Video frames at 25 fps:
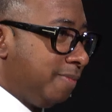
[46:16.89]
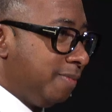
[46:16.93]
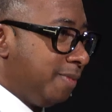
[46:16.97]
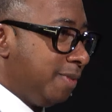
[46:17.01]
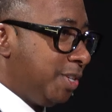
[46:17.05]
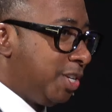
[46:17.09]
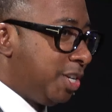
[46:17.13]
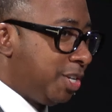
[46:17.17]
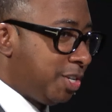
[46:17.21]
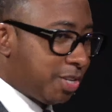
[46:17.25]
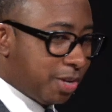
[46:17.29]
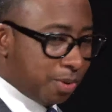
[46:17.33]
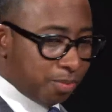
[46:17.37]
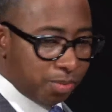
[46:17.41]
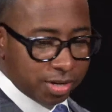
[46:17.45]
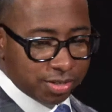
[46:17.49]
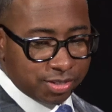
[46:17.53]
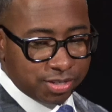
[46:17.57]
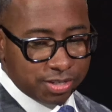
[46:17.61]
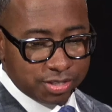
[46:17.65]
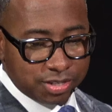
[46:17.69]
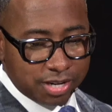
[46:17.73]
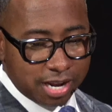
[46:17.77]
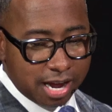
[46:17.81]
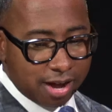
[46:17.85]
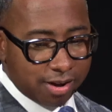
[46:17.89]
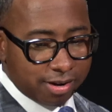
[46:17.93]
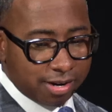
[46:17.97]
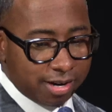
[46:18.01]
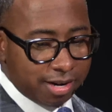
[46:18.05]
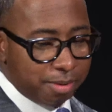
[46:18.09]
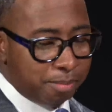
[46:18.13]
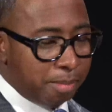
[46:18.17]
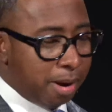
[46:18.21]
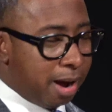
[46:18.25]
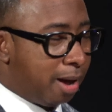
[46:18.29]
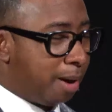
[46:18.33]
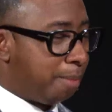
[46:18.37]
She said, What's this down at
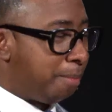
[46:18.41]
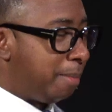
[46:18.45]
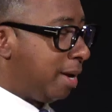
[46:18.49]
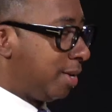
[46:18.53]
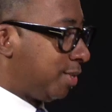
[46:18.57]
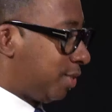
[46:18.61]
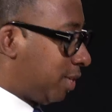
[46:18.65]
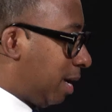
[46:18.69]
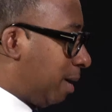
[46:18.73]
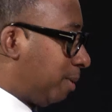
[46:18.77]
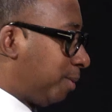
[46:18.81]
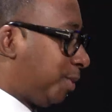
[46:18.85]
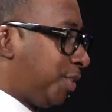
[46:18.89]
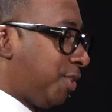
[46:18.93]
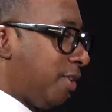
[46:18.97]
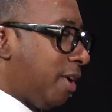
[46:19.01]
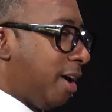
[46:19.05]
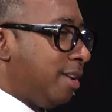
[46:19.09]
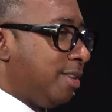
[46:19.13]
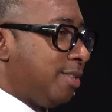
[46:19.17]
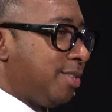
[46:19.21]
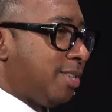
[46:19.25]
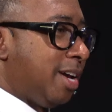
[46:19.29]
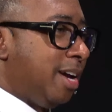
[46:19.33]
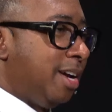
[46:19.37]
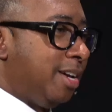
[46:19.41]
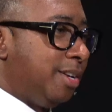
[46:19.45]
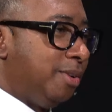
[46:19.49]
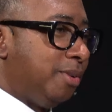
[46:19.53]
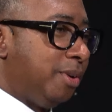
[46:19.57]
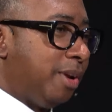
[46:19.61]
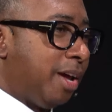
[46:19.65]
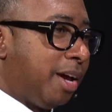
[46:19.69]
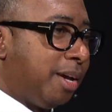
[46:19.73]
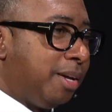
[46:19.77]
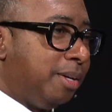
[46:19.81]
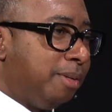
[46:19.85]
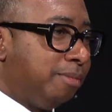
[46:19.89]
the bottom? I said, I was trying to sign your
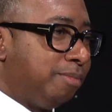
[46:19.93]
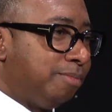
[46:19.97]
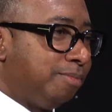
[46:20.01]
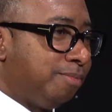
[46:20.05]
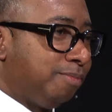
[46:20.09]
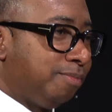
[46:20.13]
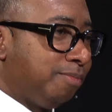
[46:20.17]
name.